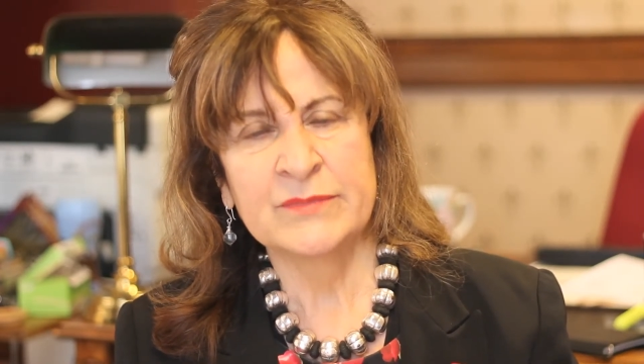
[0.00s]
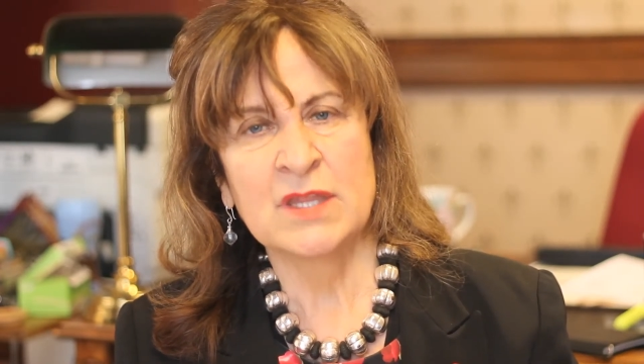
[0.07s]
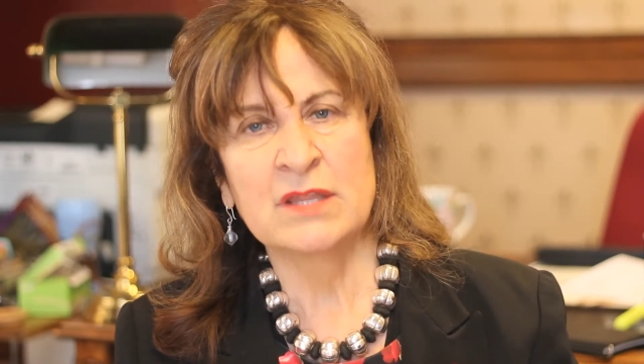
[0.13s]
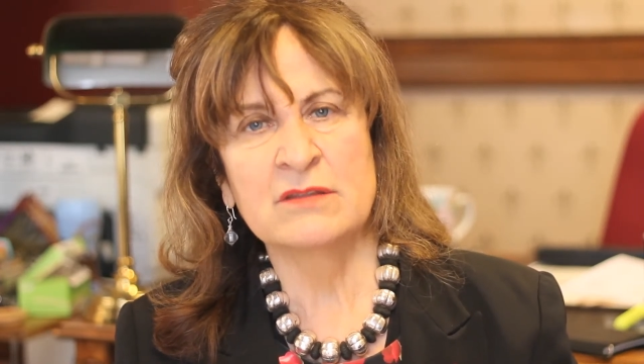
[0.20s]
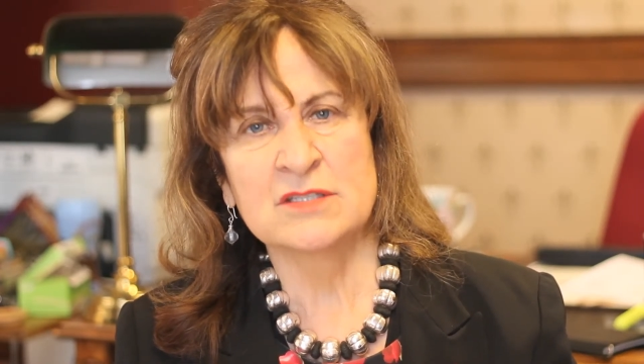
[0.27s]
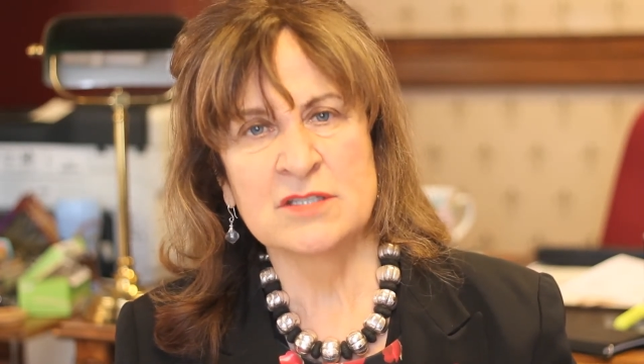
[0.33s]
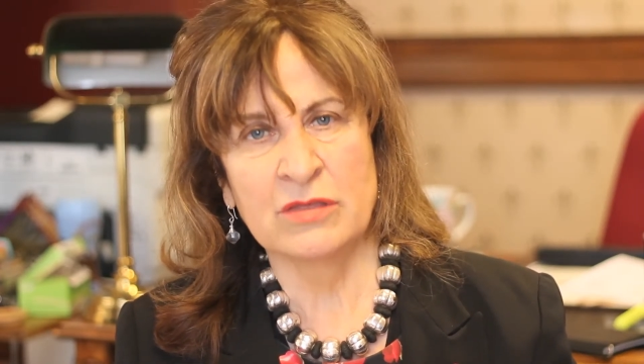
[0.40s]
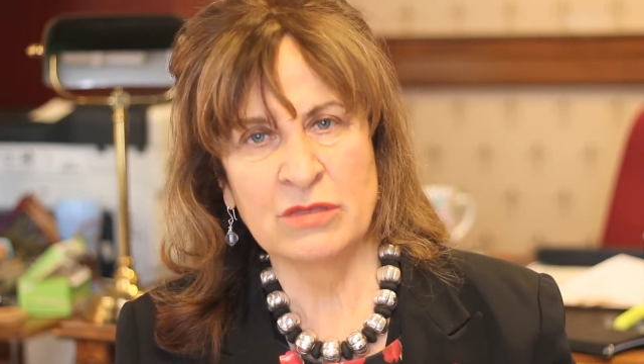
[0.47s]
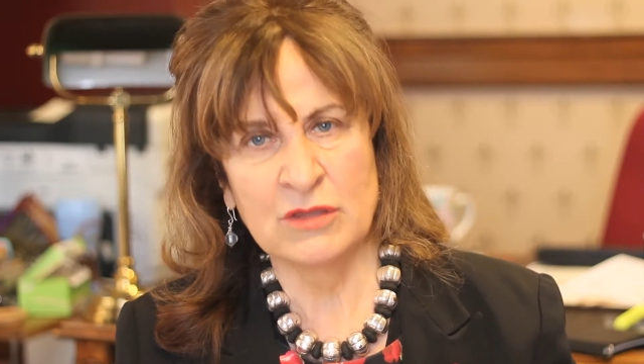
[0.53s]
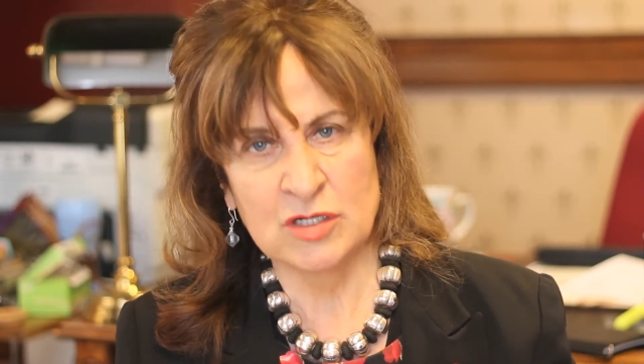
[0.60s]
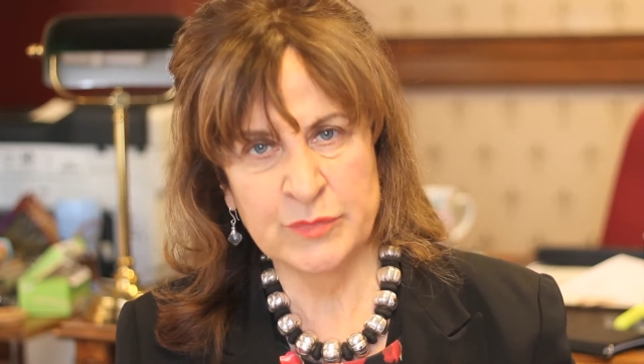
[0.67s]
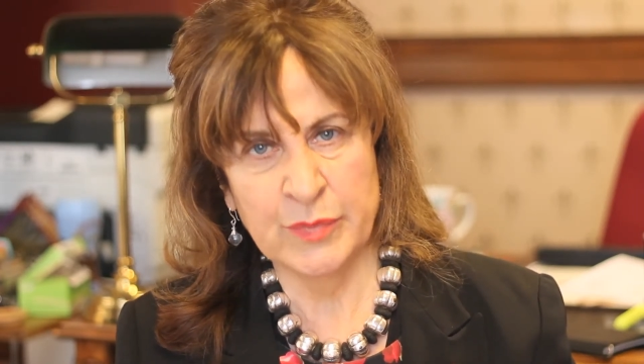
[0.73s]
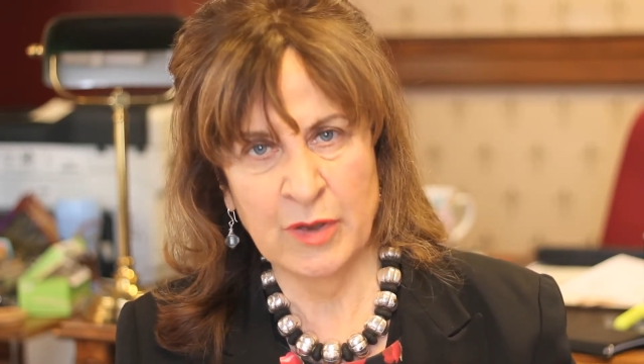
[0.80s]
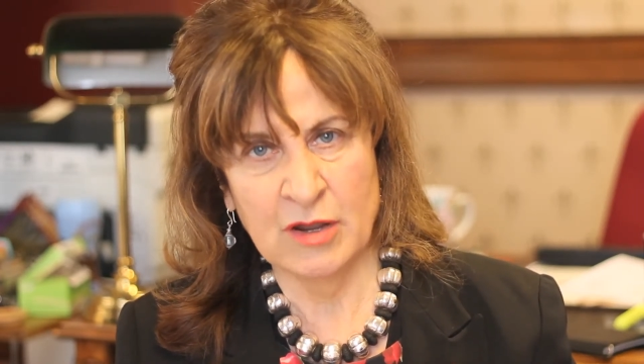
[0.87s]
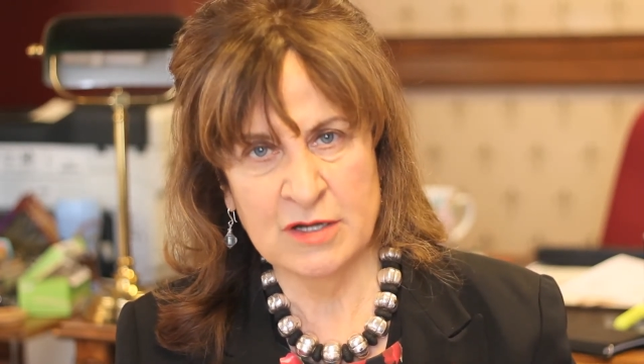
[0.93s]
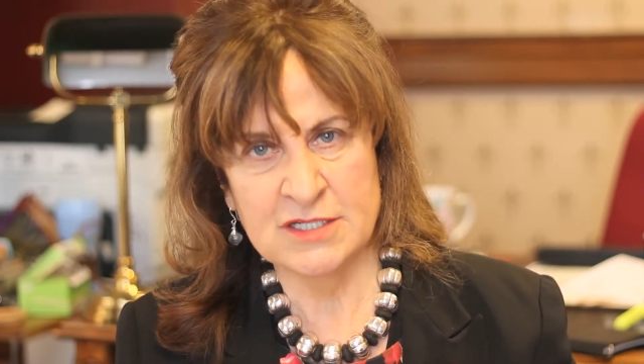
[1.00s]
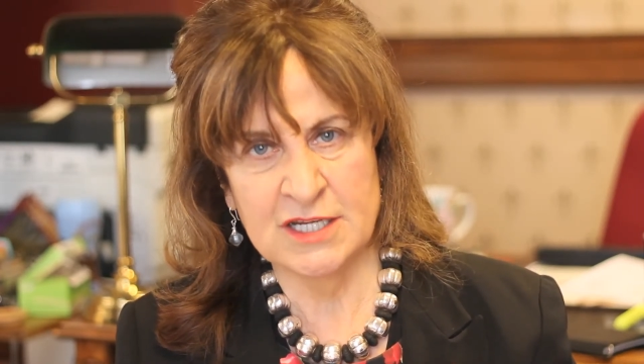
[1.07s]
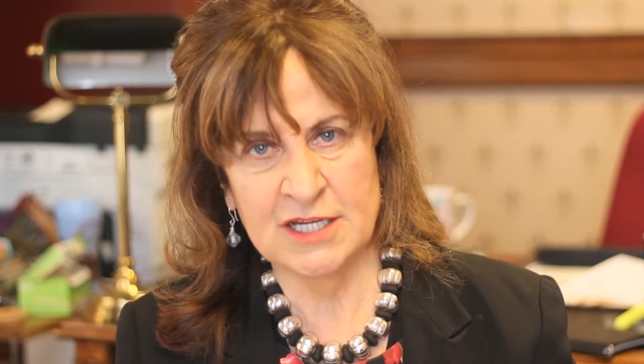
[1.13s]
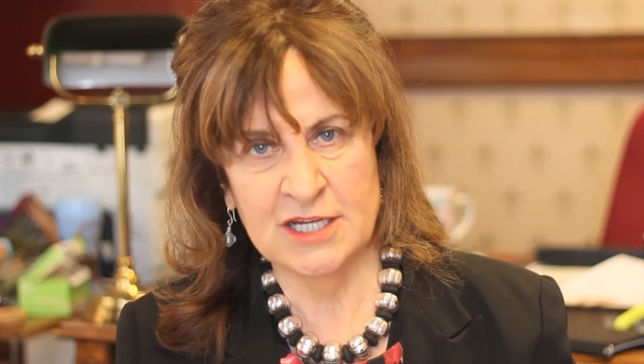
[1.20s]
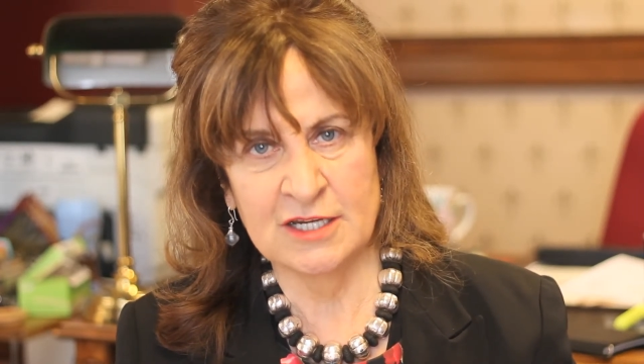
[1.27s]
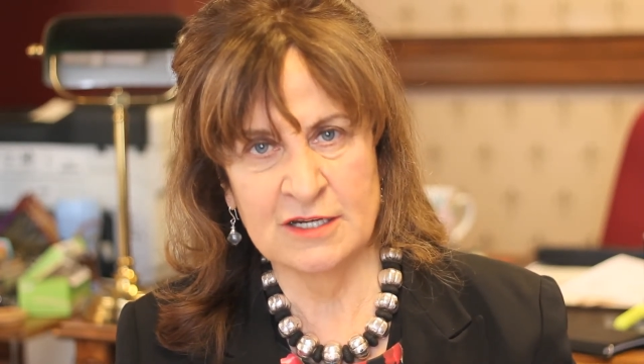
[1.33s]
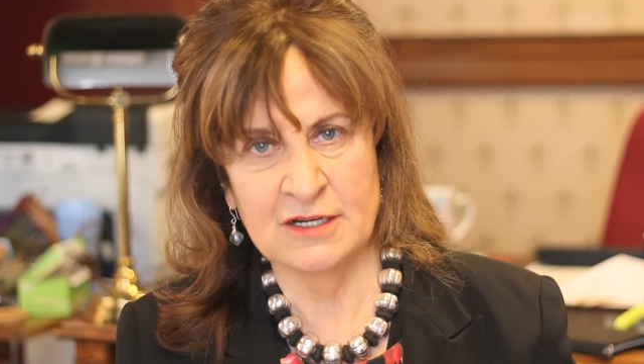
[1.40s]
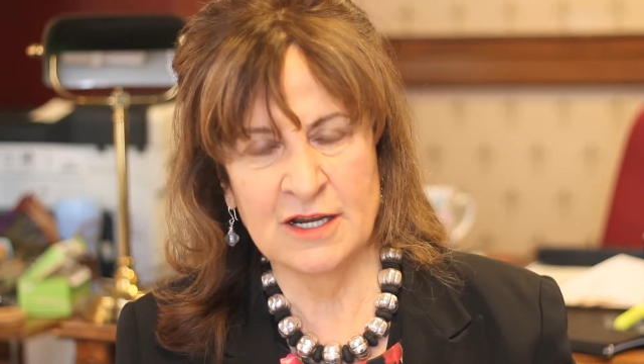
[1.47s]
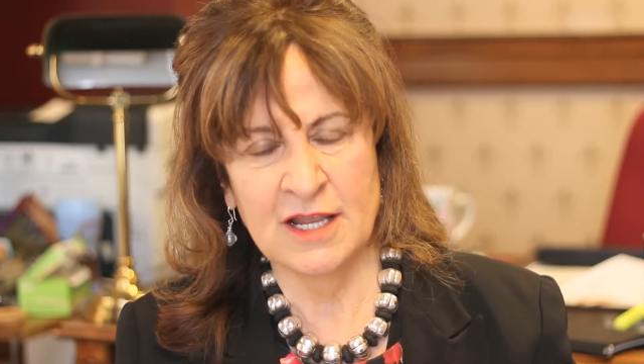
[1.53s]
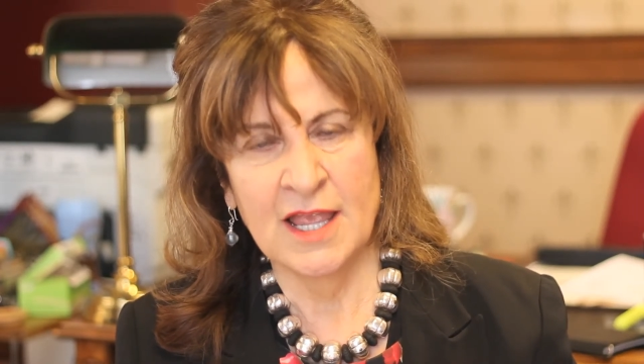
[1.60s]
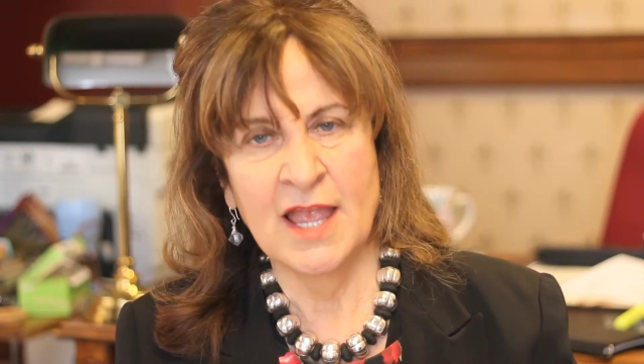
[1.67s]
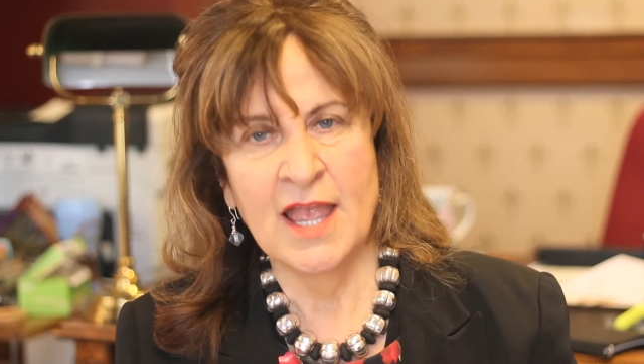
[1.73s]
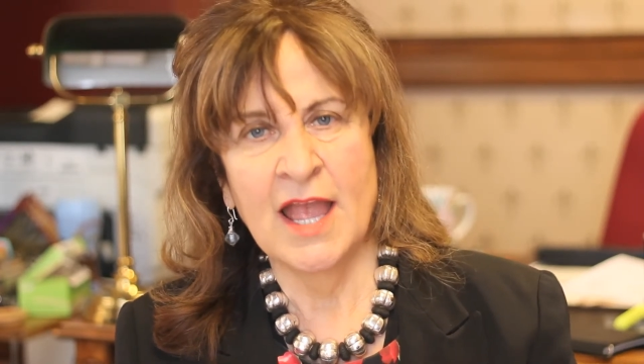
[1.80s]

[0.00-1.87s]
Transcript: that there's a third party here,